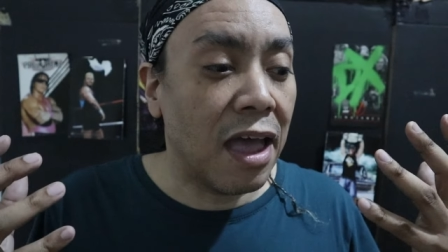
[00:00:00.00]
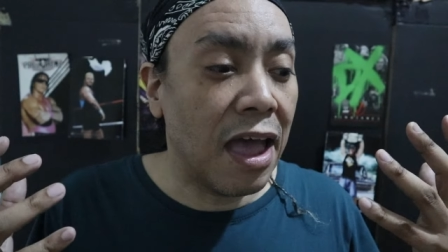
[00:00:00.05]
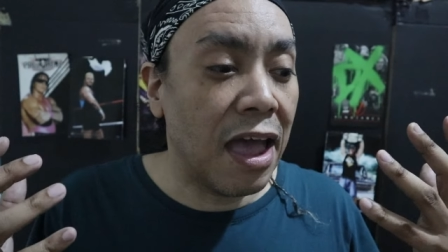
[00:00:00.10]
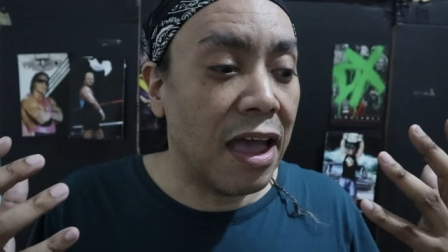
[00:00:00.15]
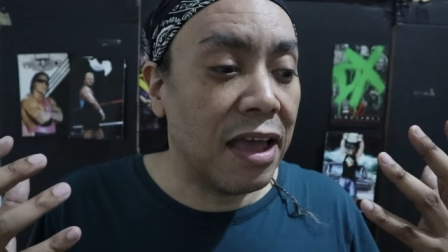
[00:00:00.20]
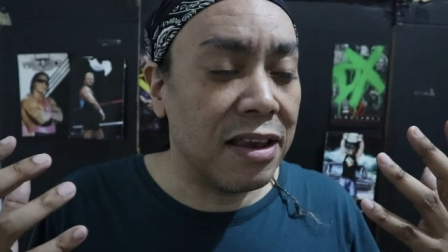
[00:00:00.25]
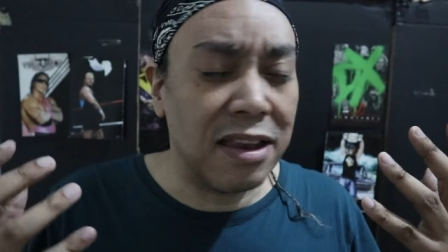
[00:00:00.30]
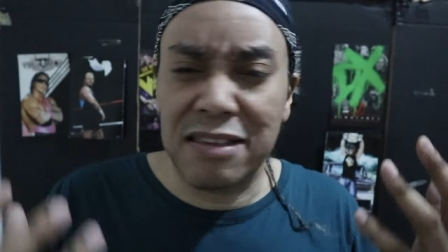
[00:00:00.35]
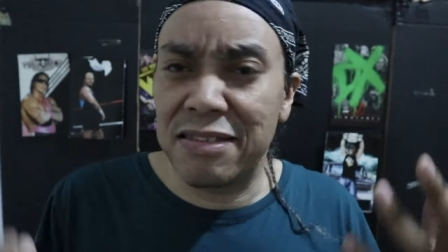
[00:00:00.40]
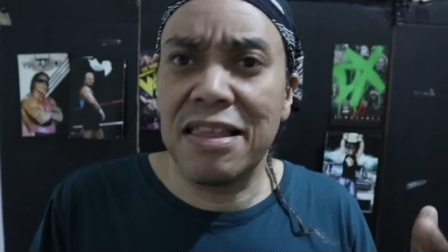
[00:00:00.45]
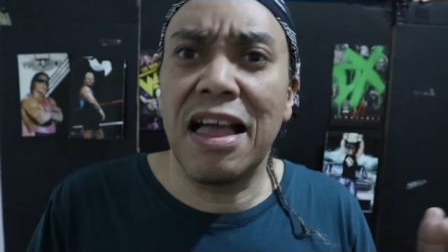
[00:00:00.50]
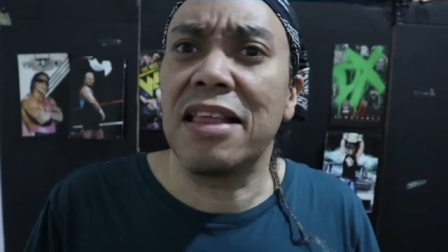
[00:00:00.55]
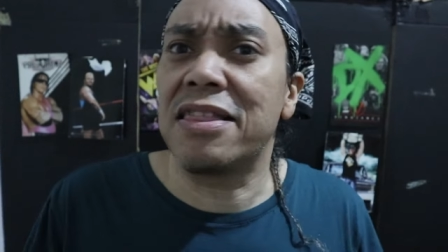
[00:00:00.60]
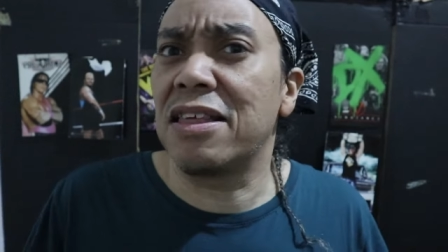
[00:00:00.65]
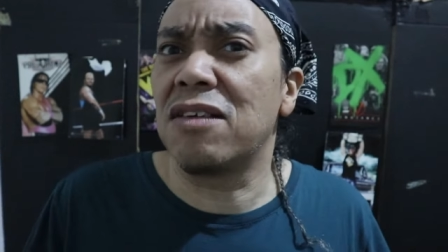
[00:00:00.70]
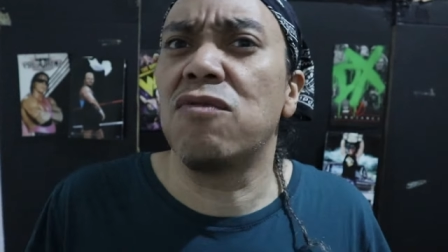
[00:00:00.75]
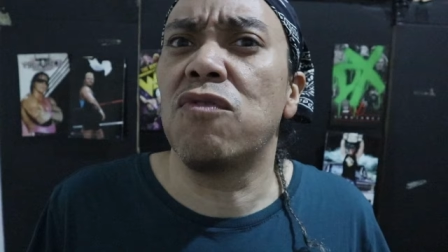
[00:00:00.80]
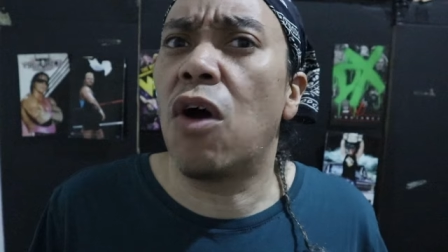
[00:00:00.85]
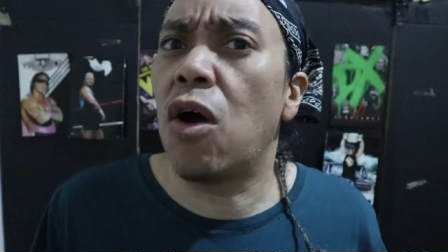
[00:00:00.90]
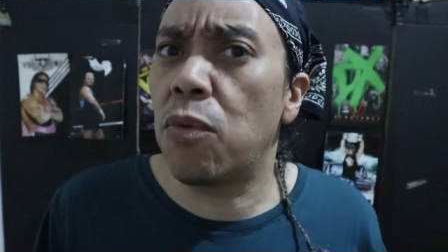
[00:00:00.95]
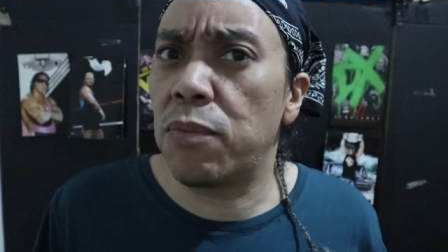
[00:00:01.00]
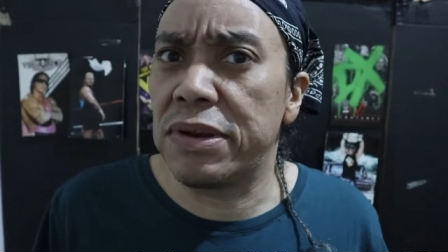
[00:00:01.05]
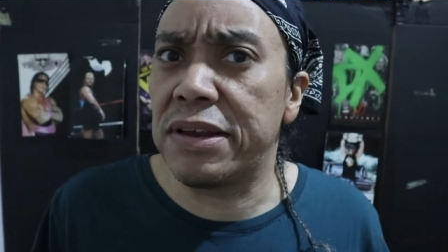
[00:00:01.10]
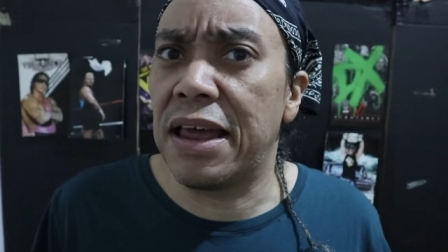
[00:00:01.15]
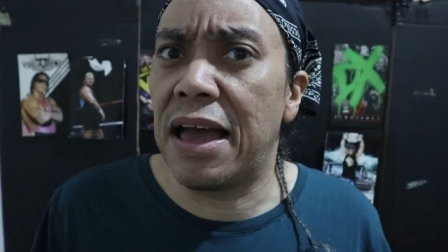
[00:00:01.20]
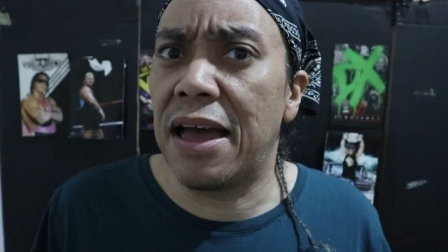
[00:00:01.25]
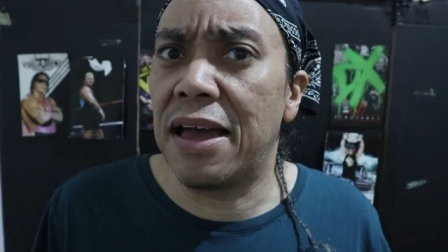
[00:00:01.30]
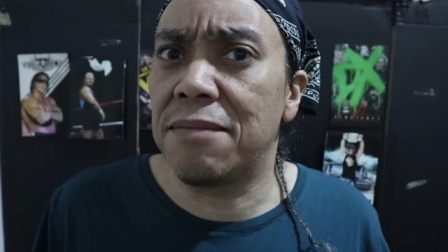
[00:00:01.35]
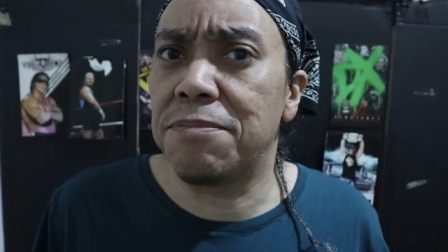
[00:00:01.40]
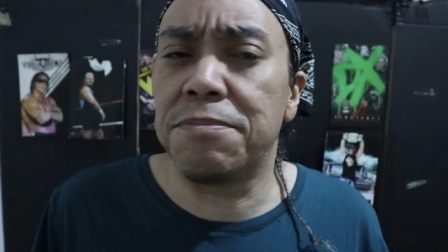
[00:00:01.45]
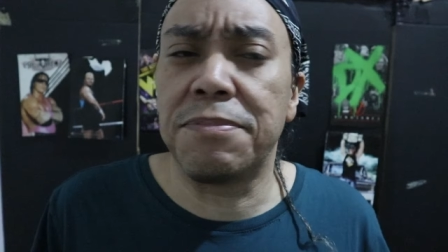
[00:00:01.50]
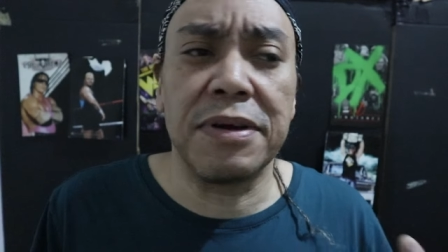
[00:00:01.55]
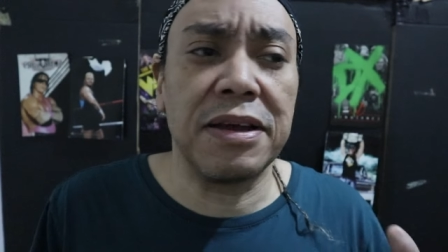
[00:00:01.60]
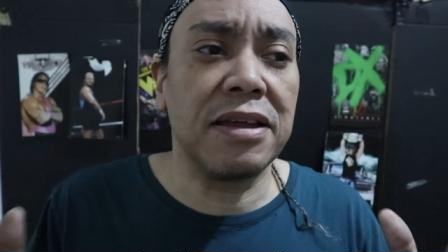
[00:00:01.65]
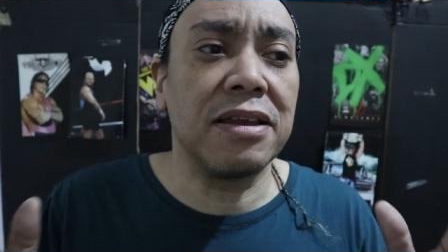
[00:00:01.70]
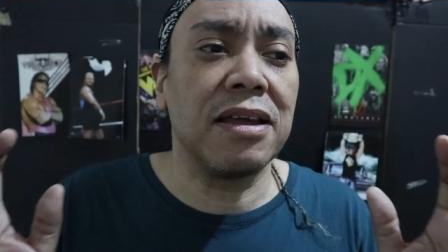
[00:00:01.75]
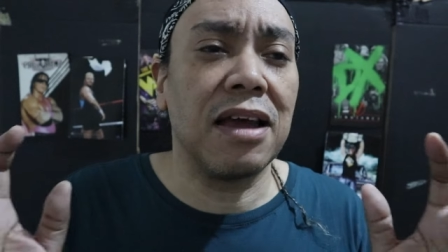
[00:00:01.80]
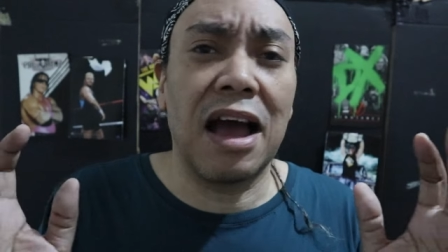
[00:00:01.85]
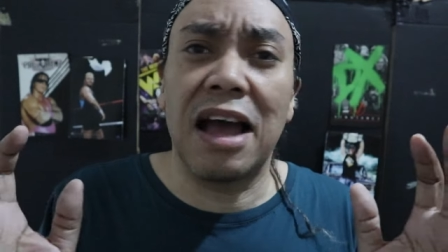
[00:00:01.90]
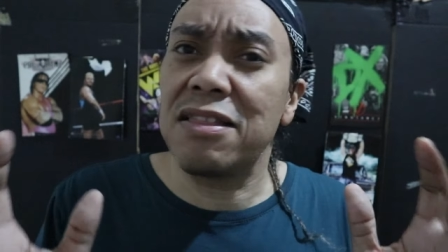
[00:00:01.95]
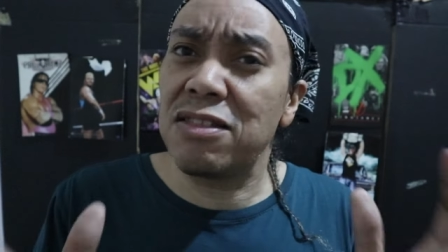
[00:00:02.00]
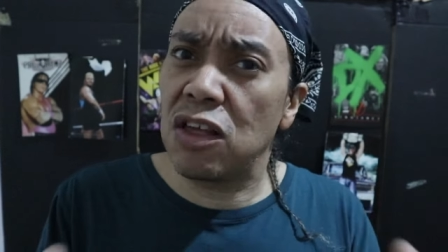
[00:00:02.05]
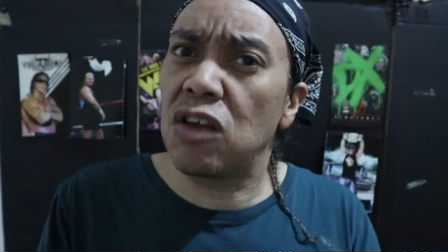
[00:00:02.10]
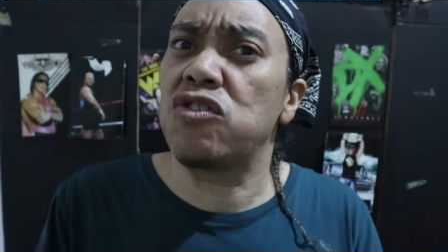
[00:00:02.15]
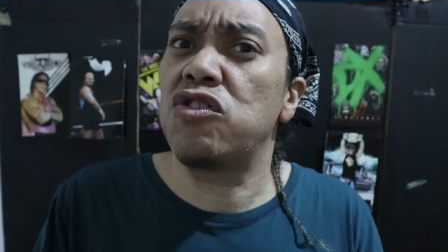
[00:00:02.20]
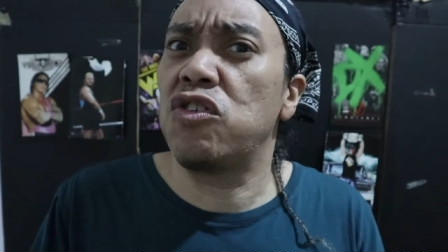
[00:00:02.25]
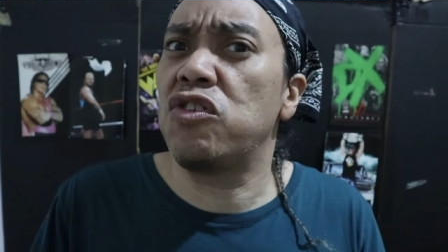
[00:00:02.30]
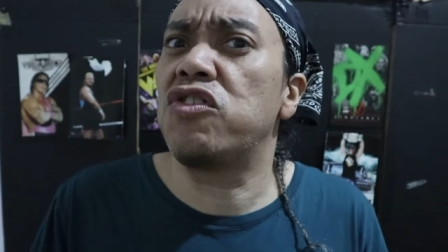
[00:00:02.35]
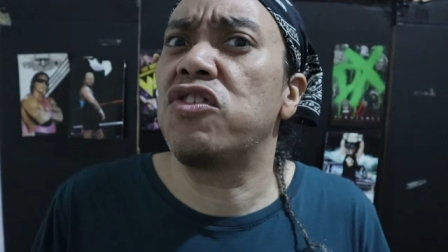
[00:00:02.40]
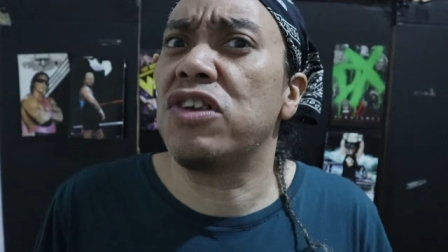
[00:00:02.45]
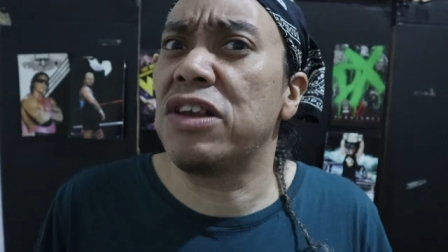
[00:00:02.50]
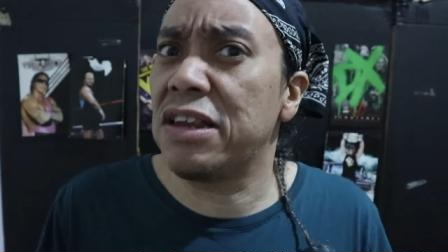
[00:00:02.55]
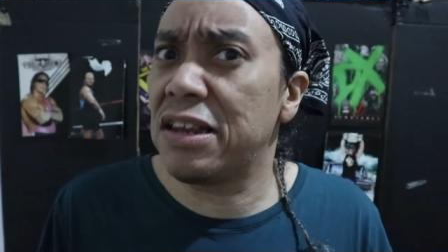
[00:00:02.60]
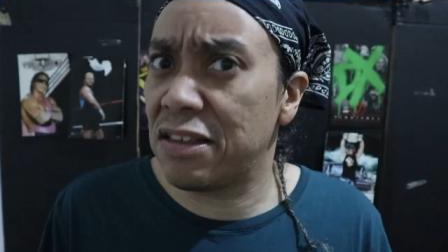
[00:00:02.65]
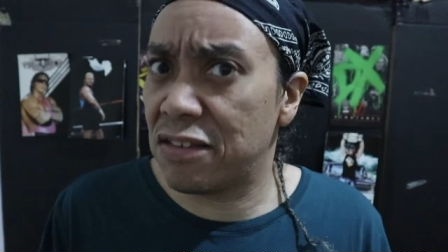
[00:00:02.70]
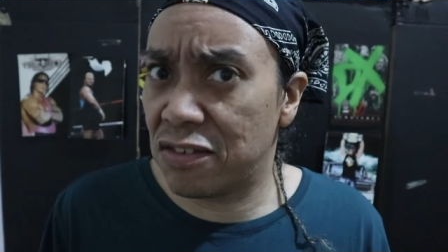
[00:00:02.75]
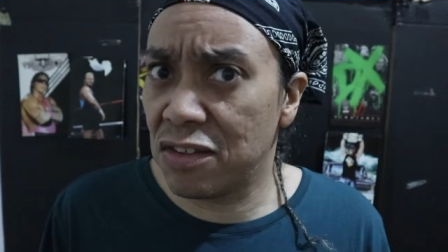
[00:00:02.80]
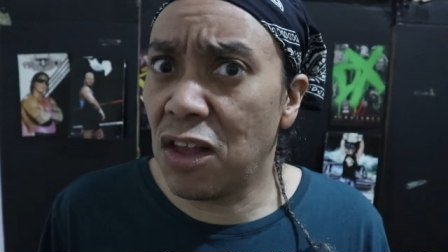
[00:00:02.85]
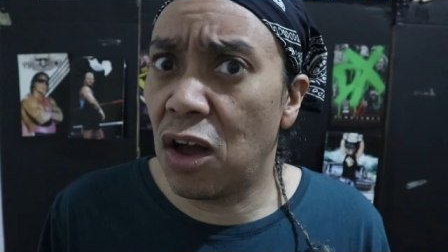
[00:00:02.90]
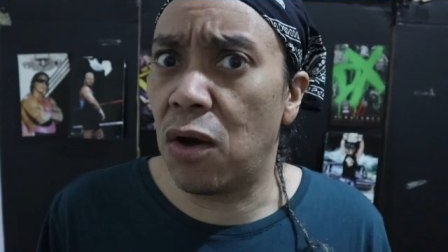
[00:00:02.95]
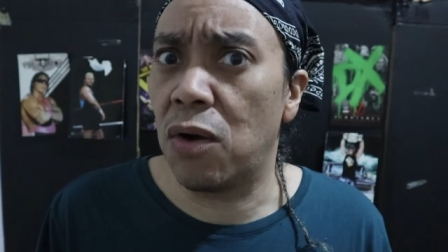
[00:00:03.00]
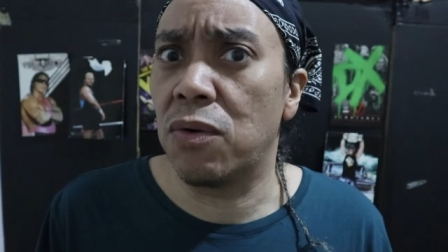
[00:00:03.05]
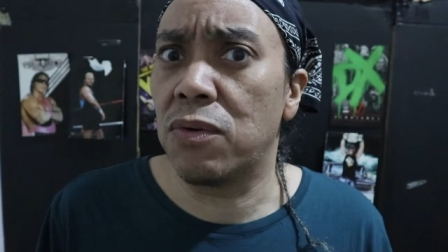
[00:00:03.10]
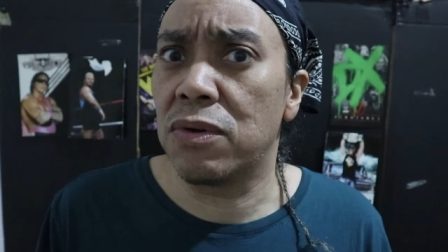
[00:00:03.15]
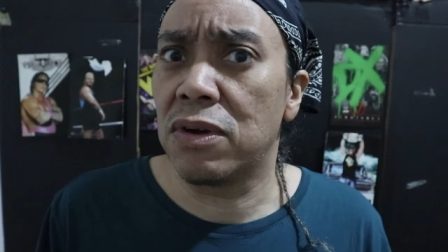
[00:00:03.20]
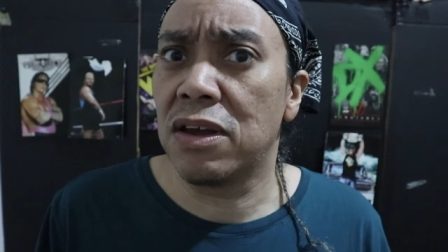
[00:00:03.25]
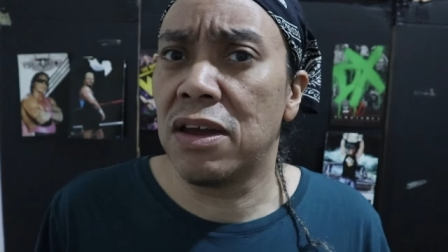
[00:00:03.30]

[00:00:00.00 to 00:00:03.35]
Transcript: And there's nothing wrong with that, but I thought you should at least know.